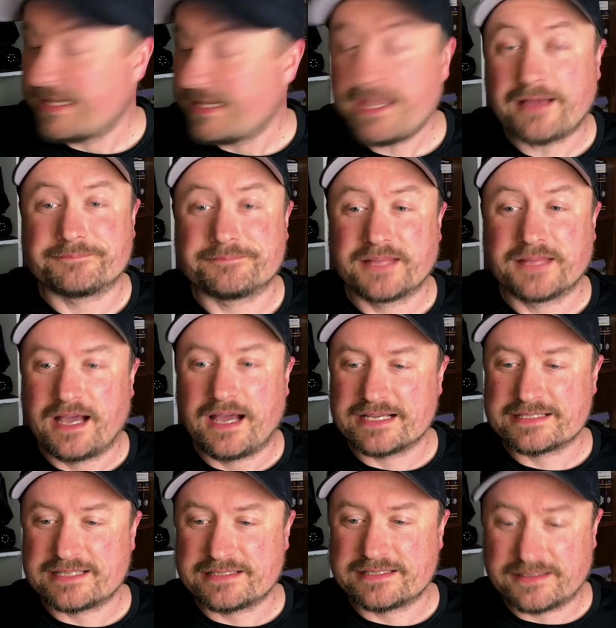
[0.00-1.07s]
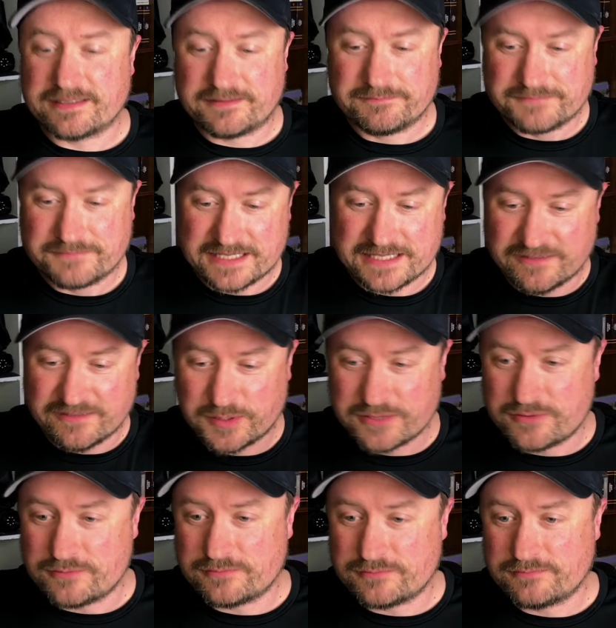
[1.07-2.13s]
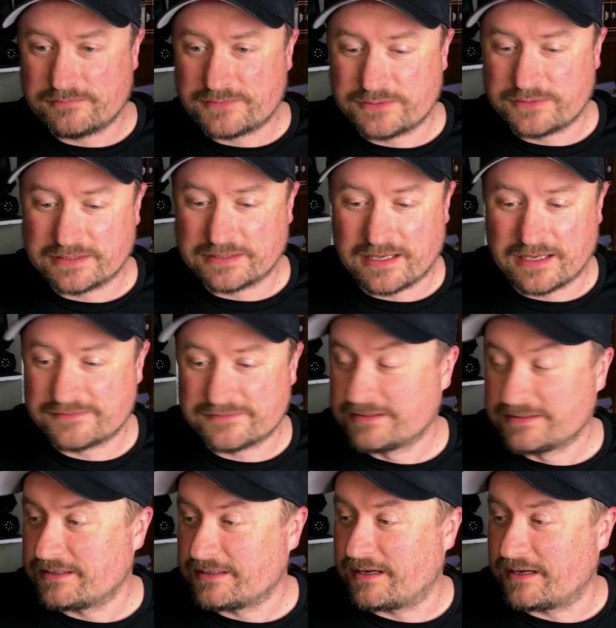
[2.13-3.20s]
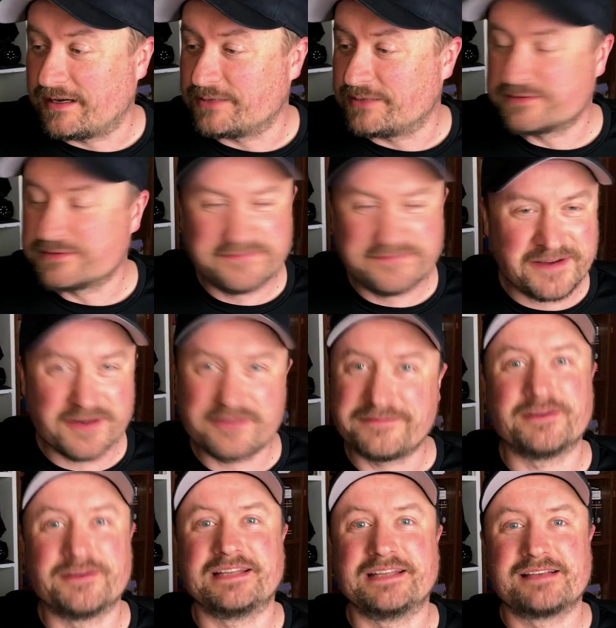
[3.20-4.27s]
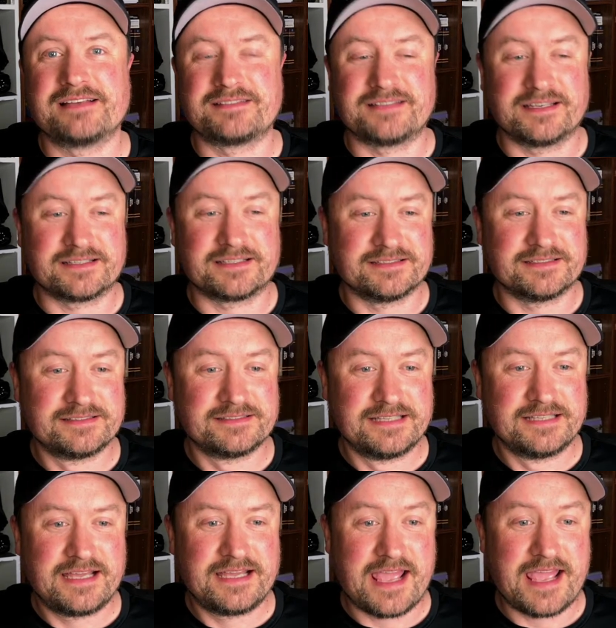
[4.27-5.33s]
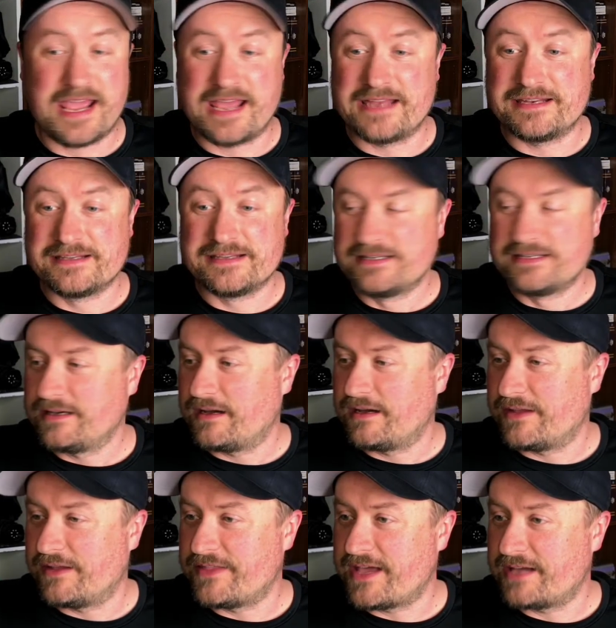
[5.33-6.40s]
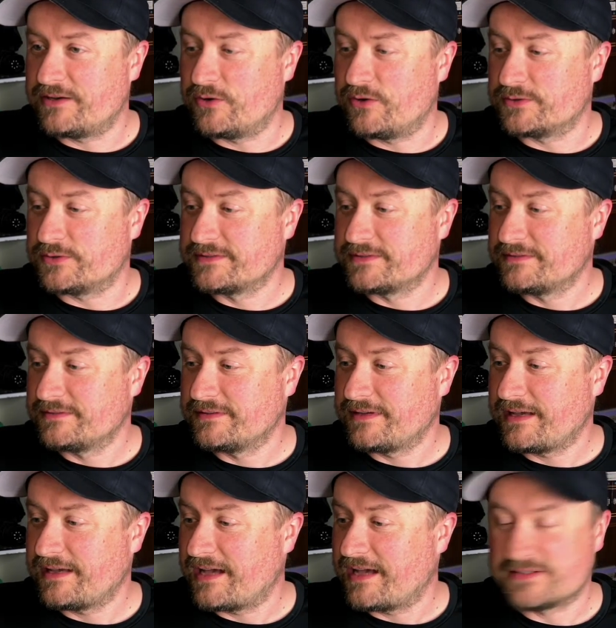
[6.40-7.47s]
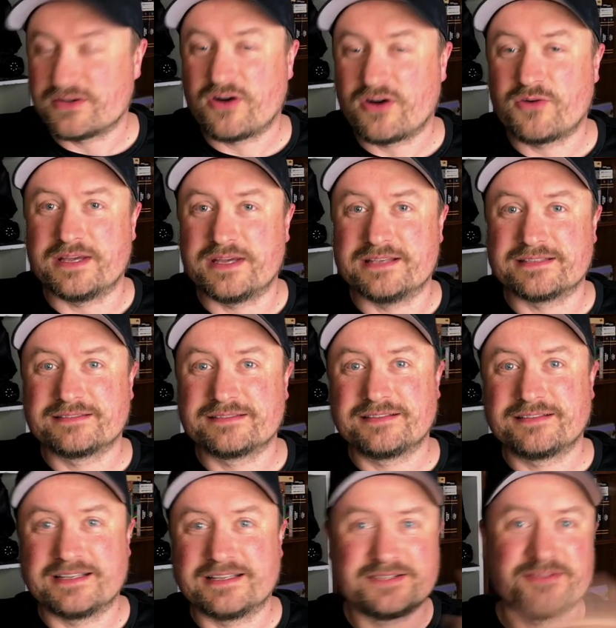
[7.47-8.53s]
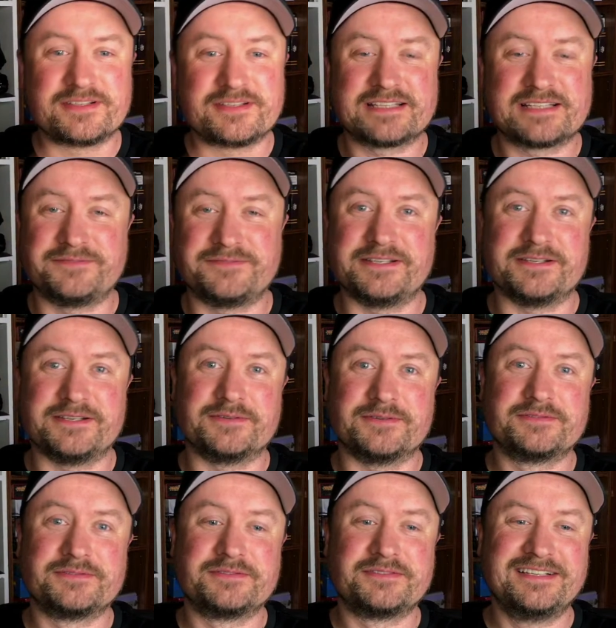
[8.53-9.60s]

yeah, I guess that's it. Thanks everybody who tuned in live. It was very, very last second. And on that note, as always, until the next video,